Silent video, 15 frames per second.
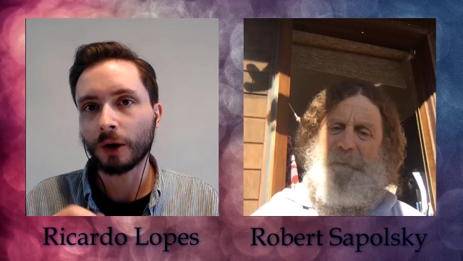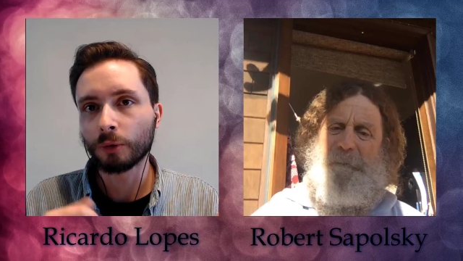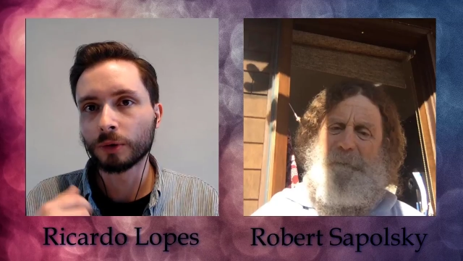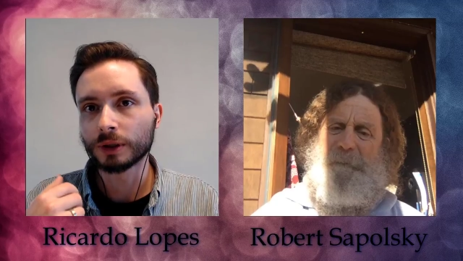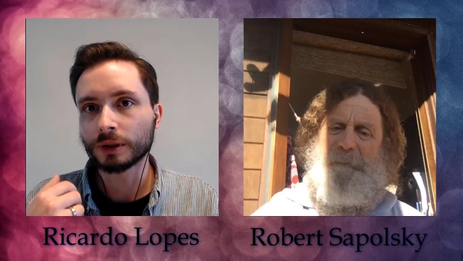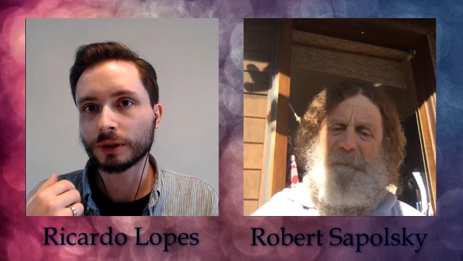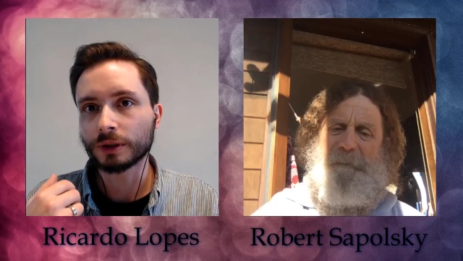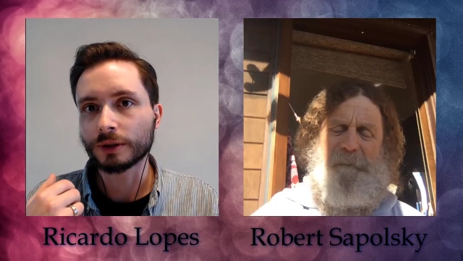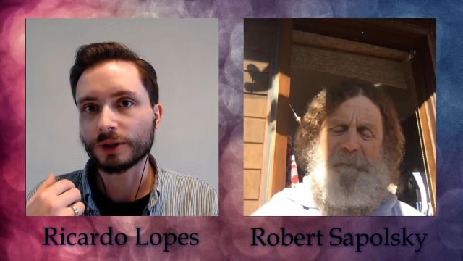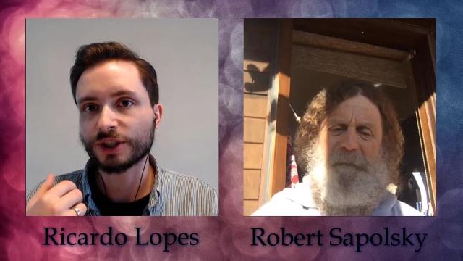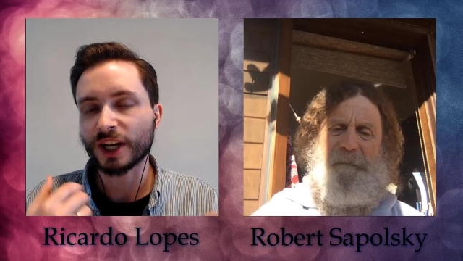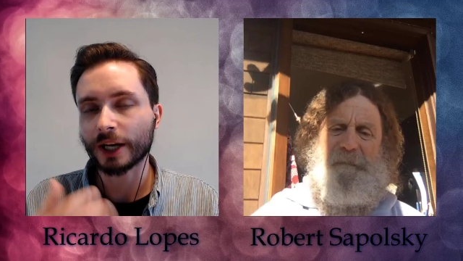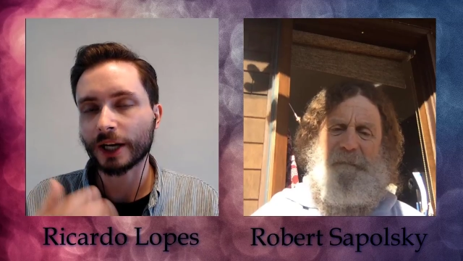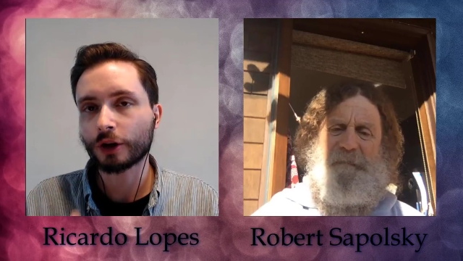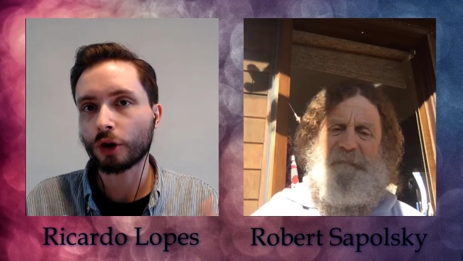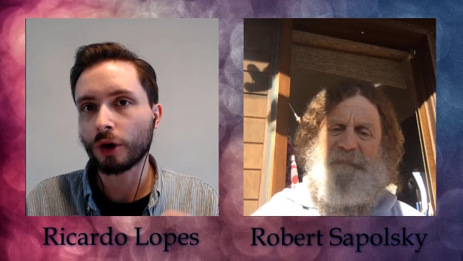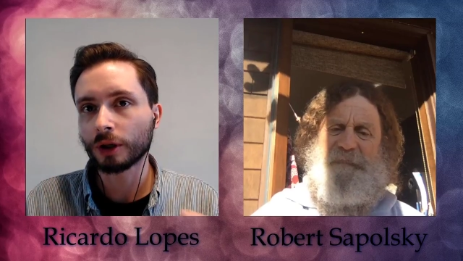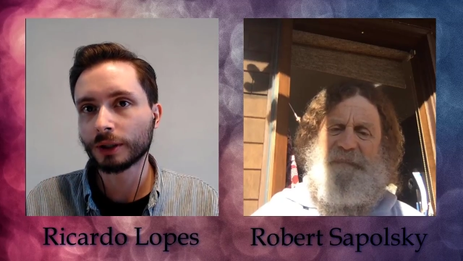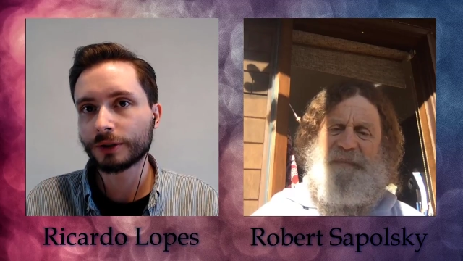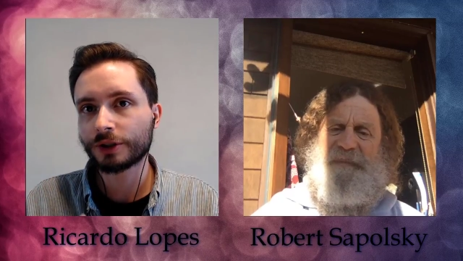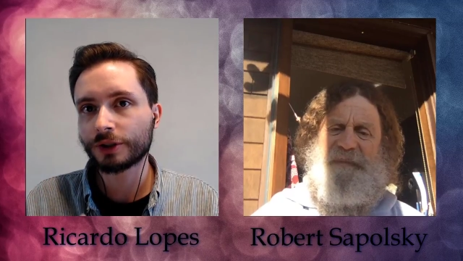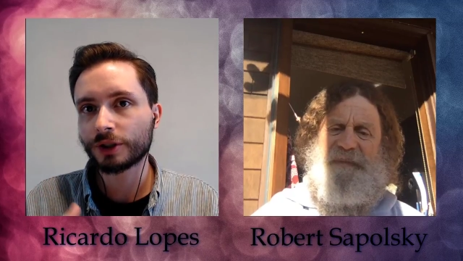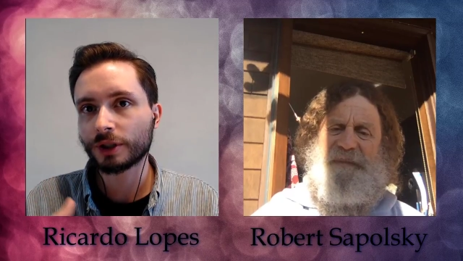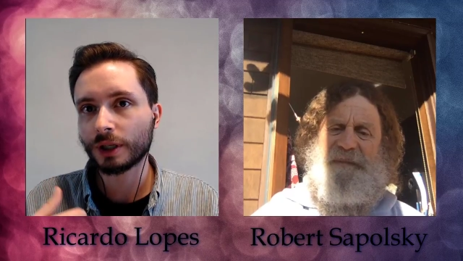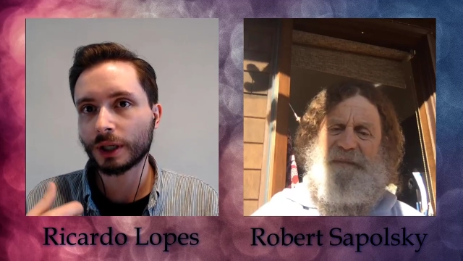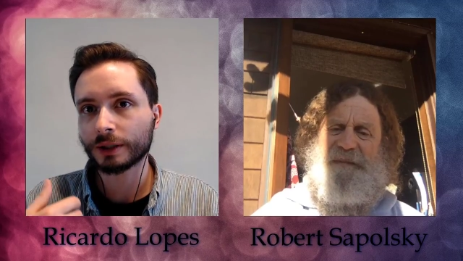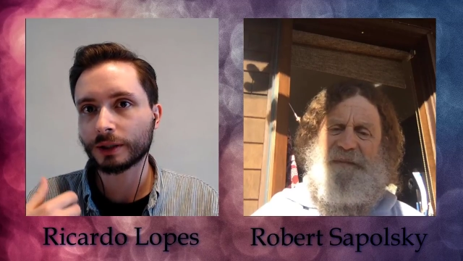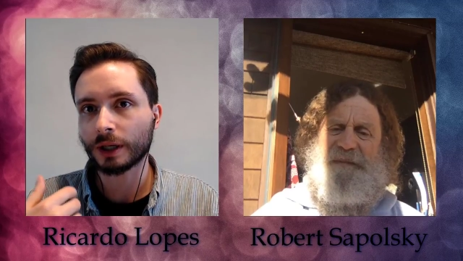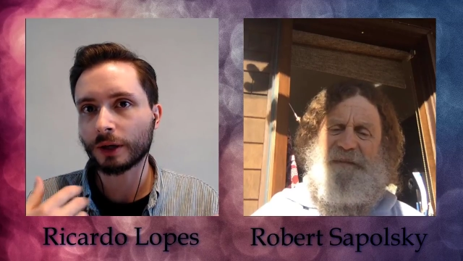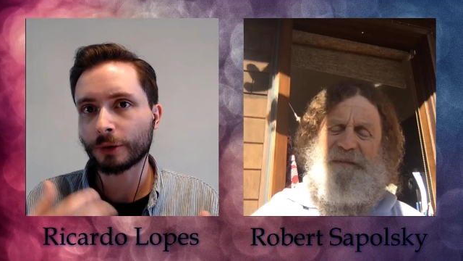Speaker 1: our psychology
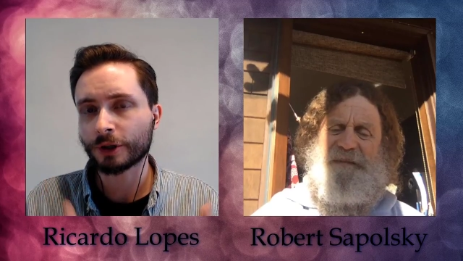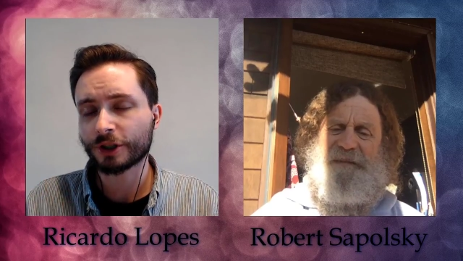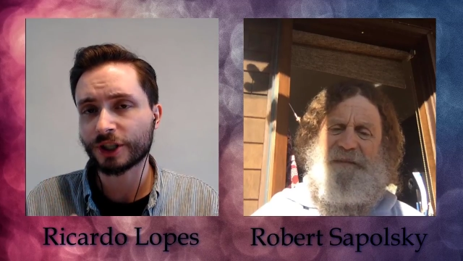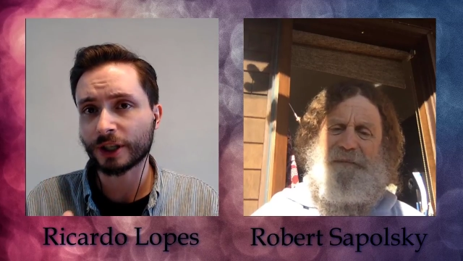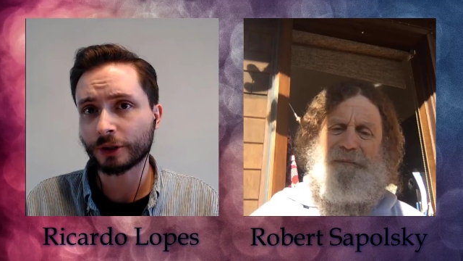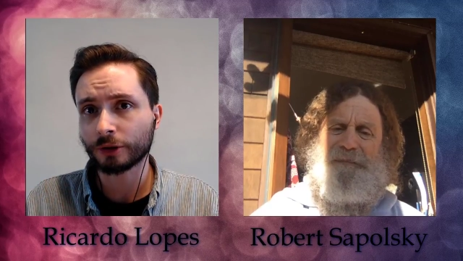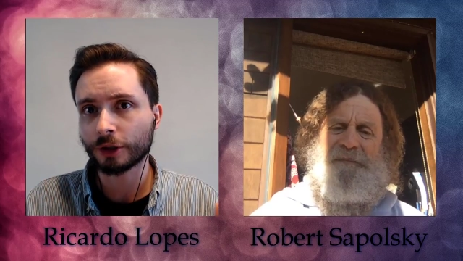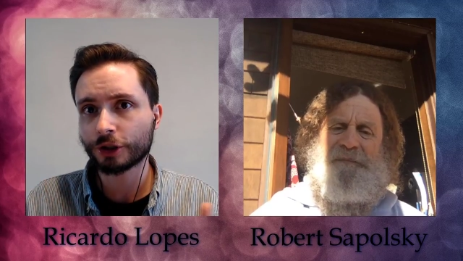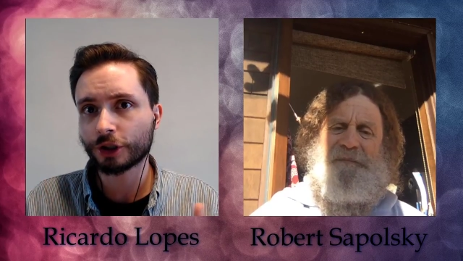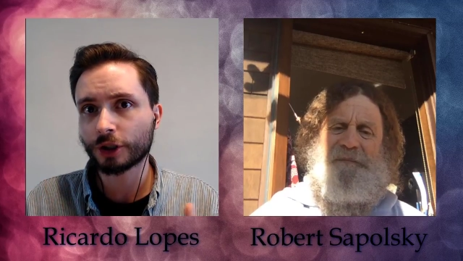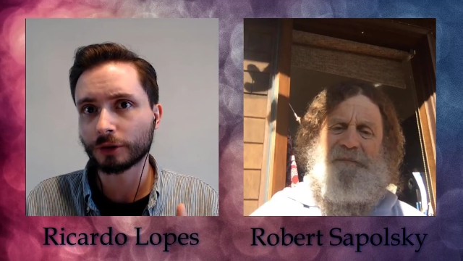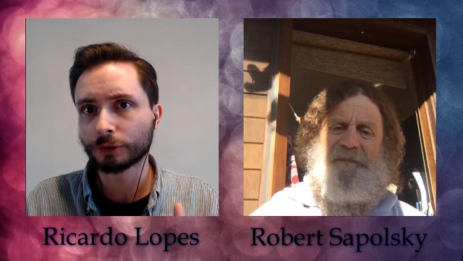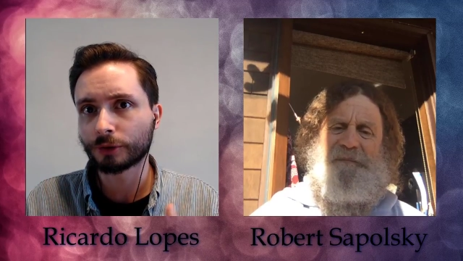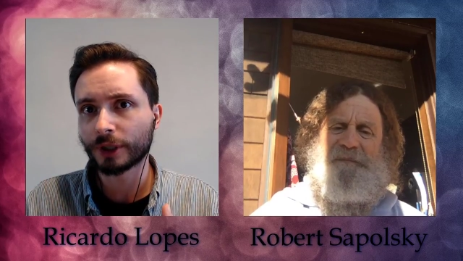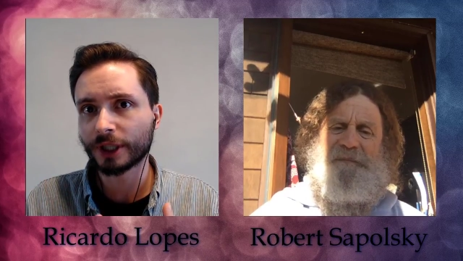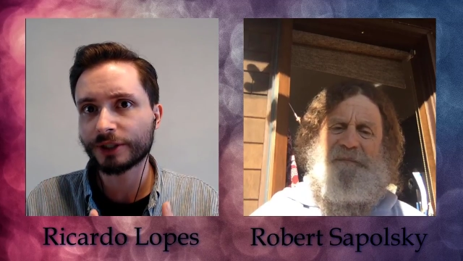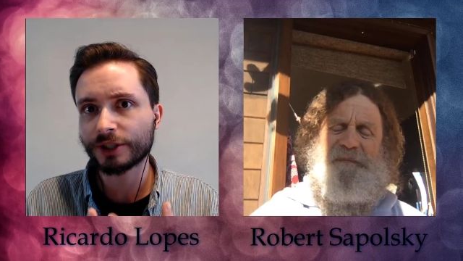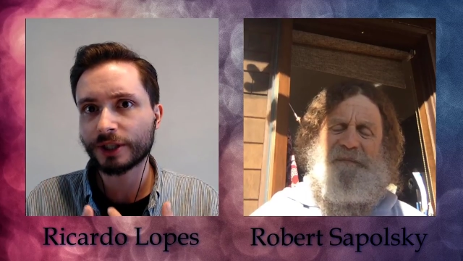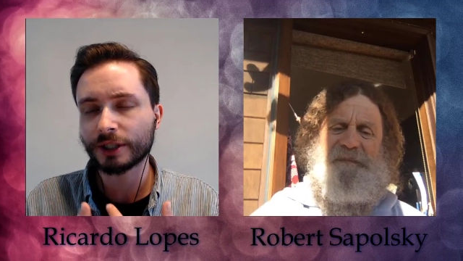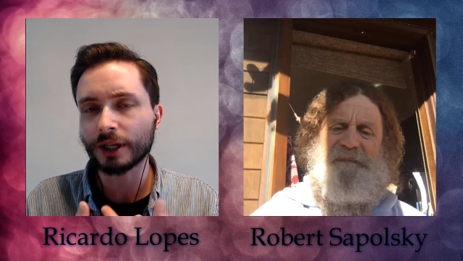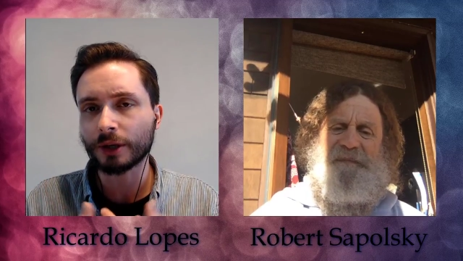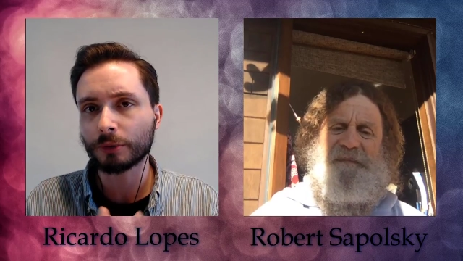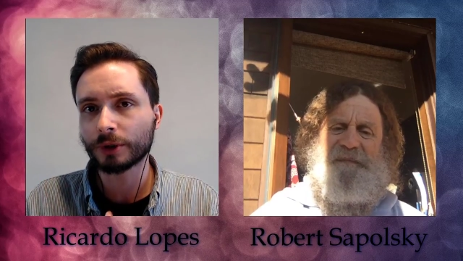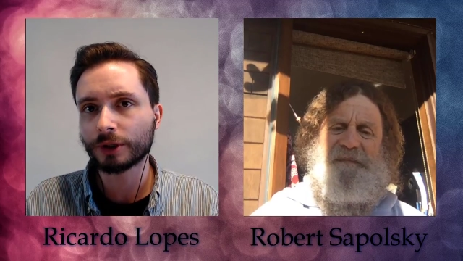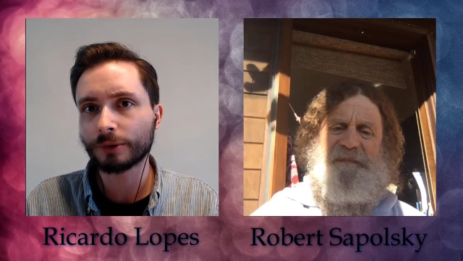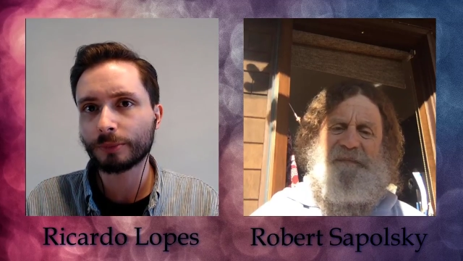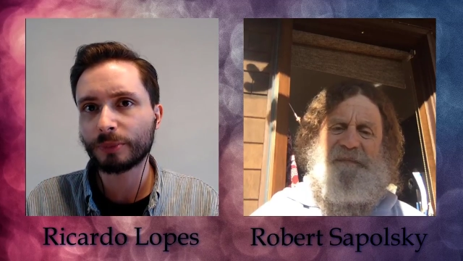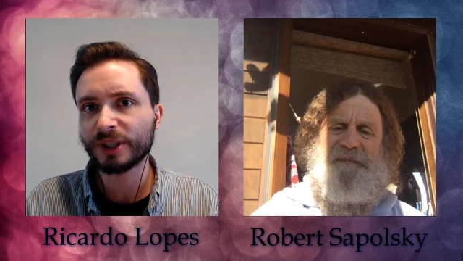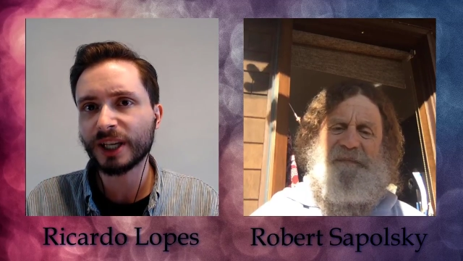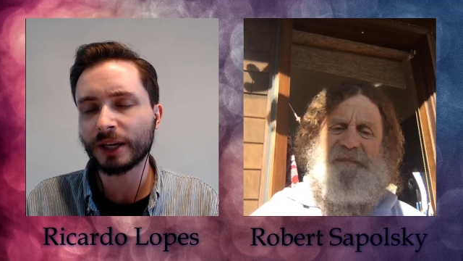and our psychological traits and our
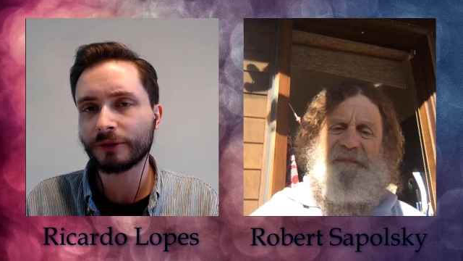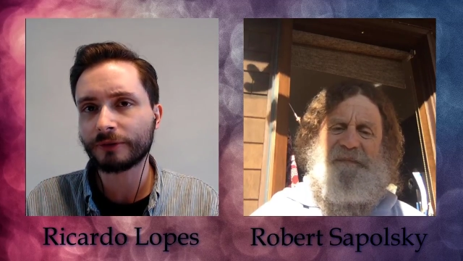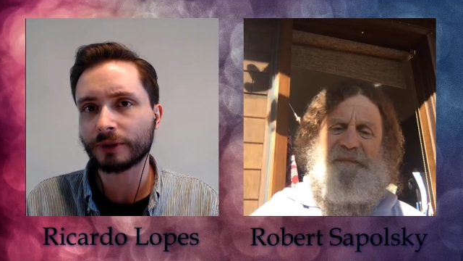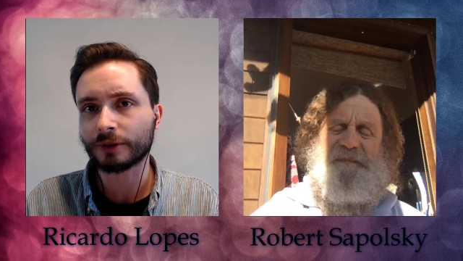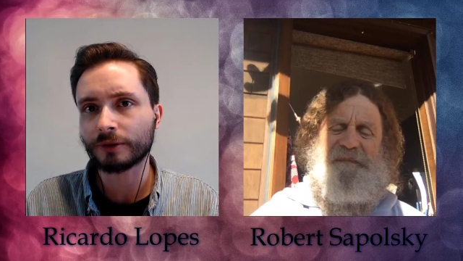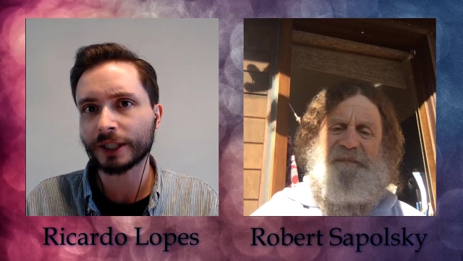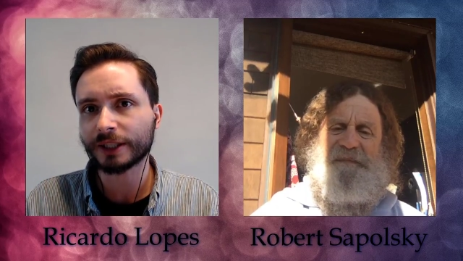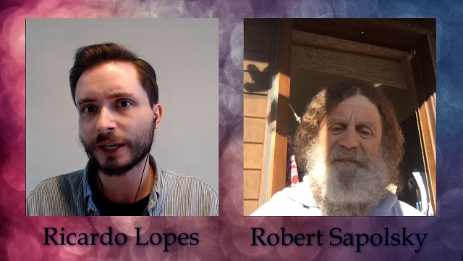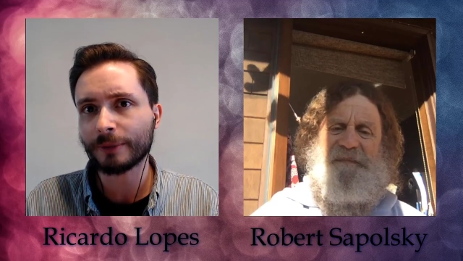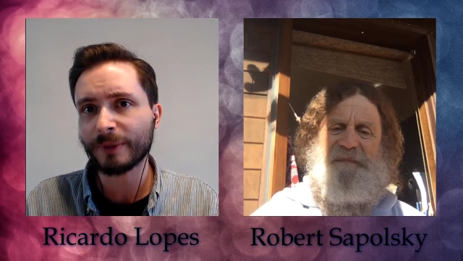behavior, right?